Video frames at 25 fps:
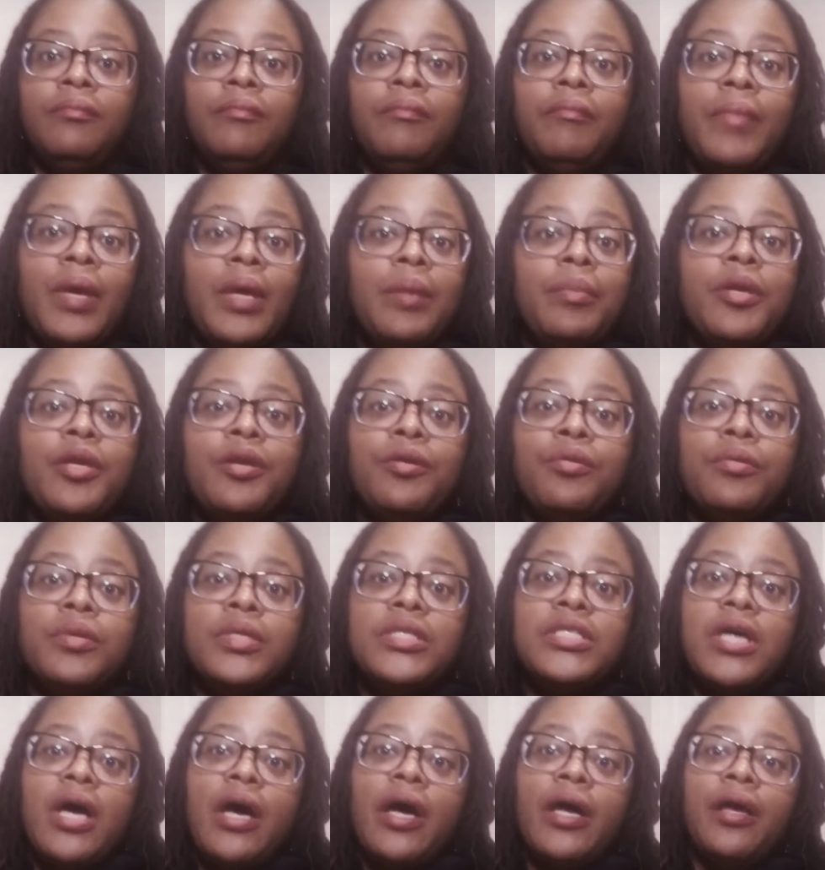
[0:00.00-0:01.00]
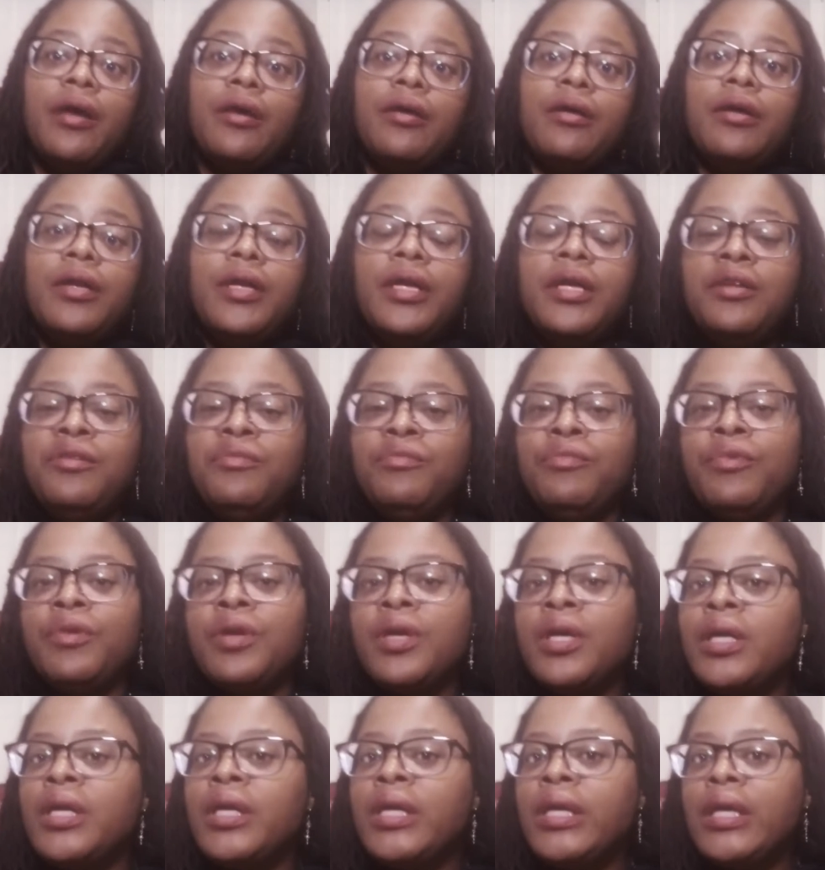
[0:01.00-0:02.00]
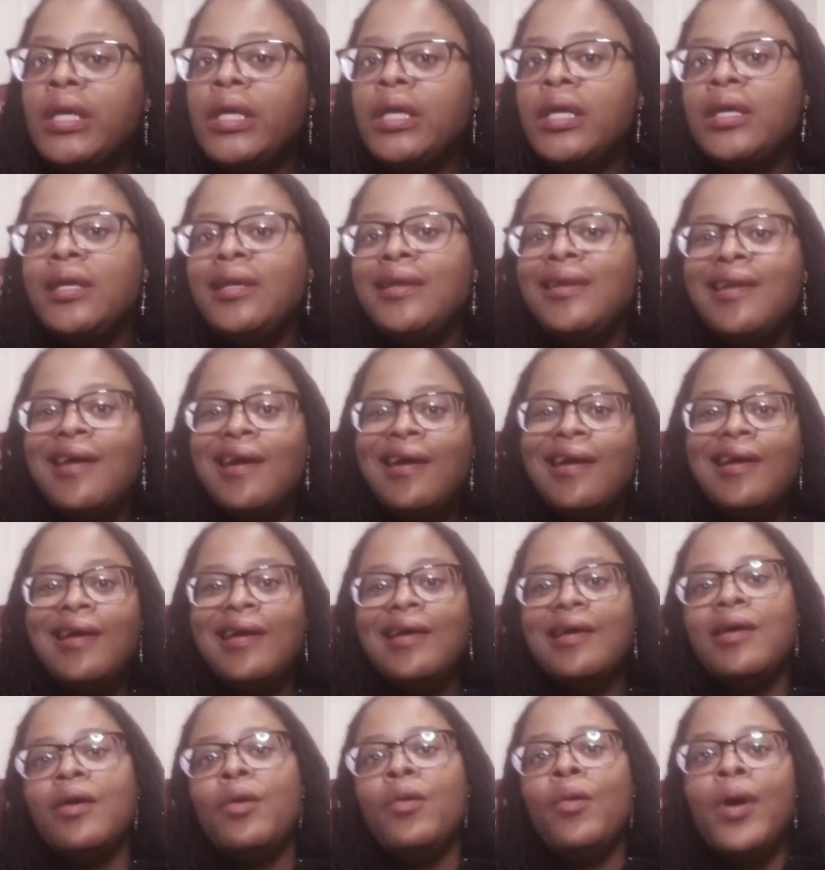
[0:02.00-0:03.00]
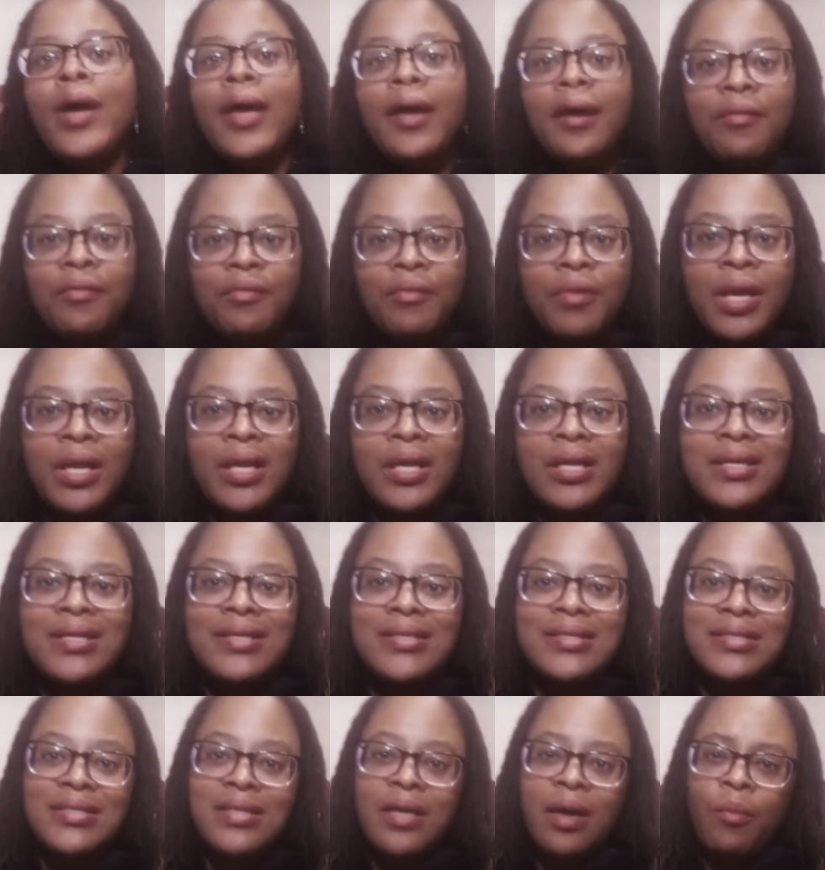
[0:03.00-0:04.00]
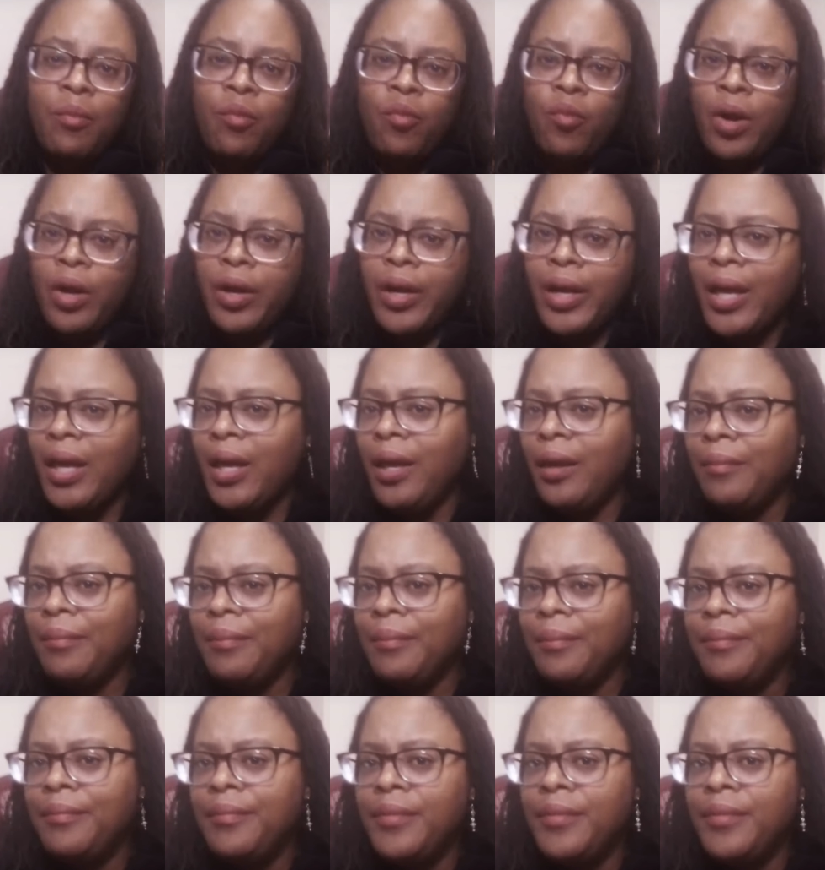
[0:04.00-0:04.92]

Maybe you're retired and really not quite ready to stop working.